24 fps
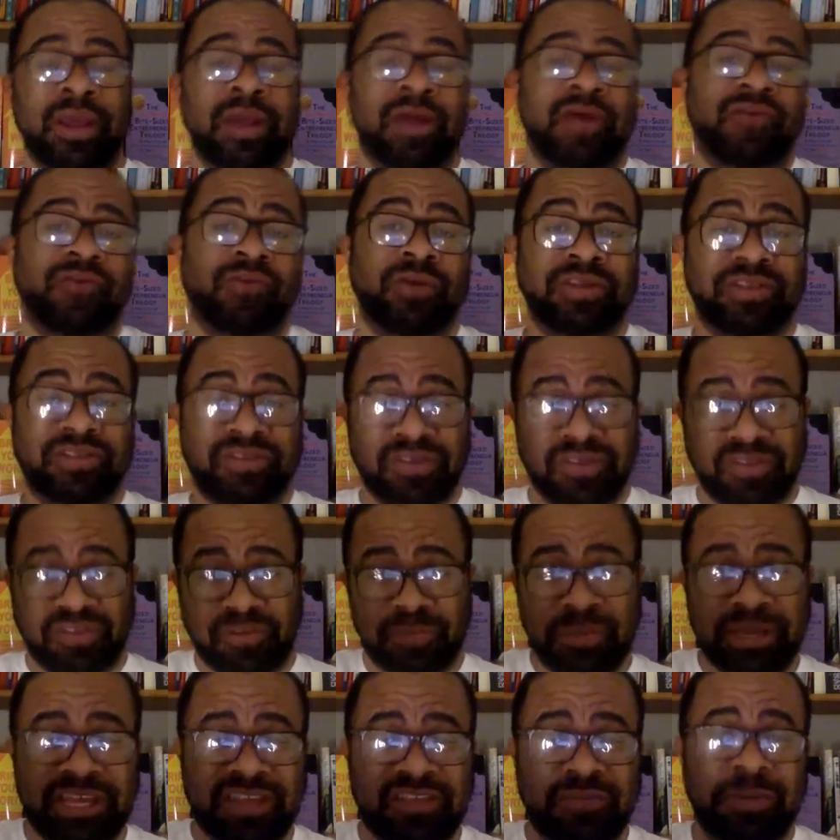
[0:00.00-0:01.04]
For instance,
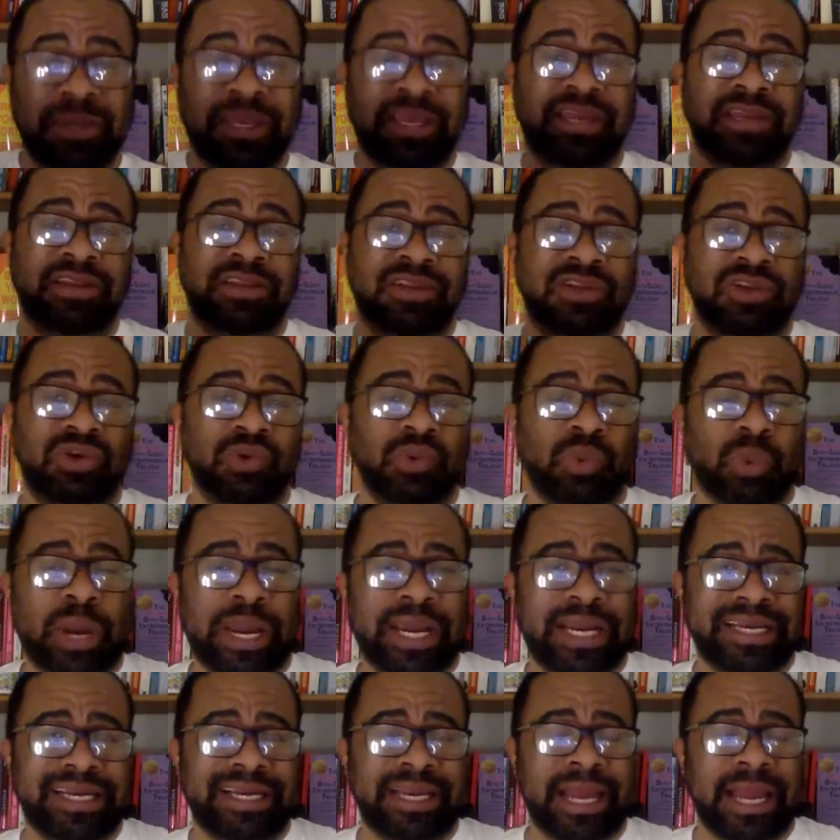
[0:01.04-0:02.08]
me speaking to you
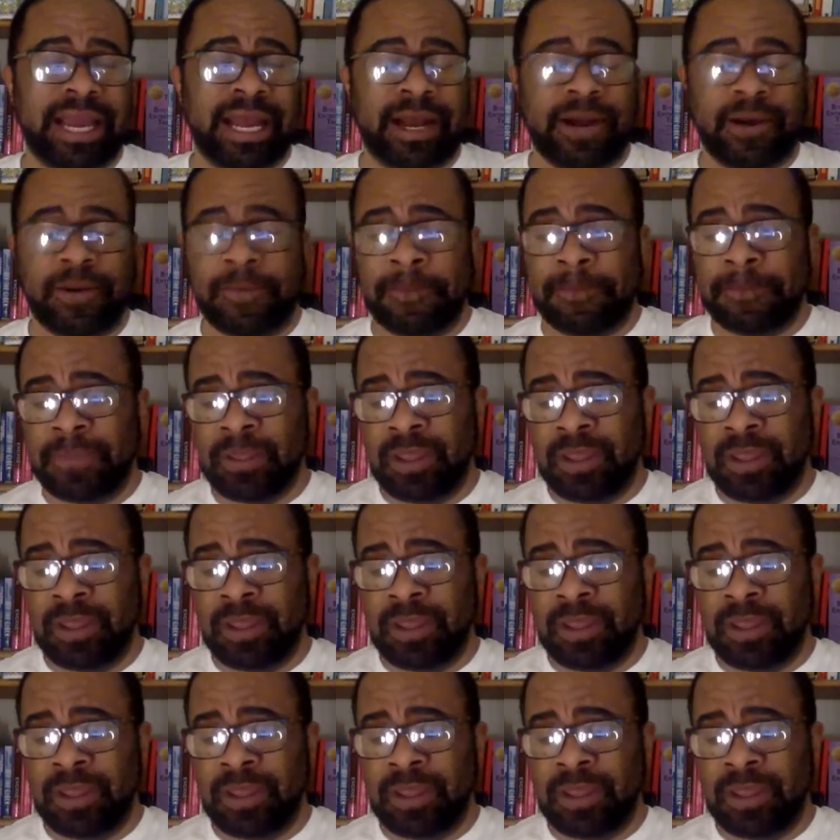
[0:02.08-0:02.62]
right now,